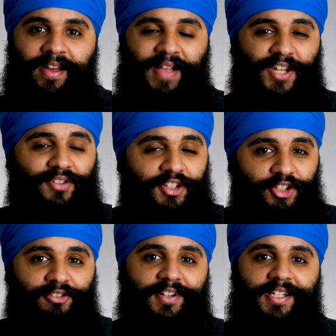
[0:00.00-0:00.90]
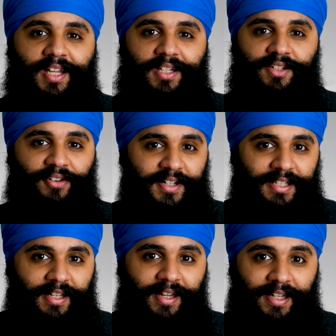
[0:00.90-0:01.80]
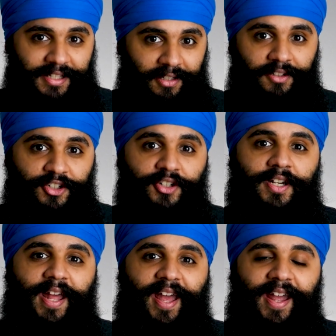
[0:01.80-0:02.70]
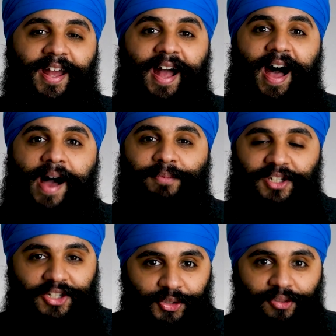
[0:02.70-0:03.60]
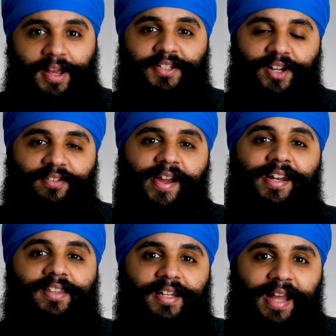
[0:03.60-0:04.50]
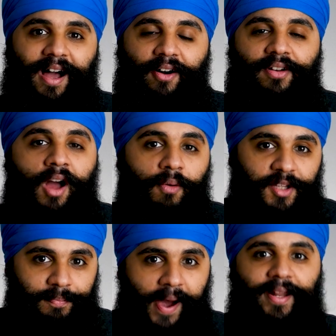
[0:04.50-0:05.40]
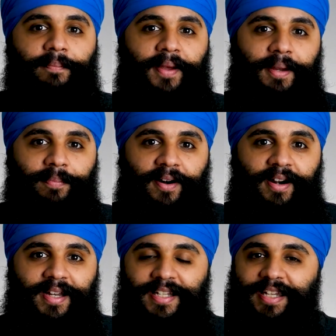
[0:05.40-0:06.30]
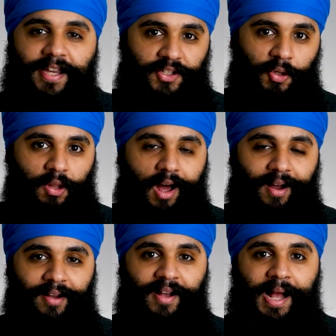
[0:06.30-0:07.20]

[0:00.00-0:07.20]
That's for two reasons. Firstly, and it's still true today, I'm just too lazy to write anything down with pen and paper. It just takes too long.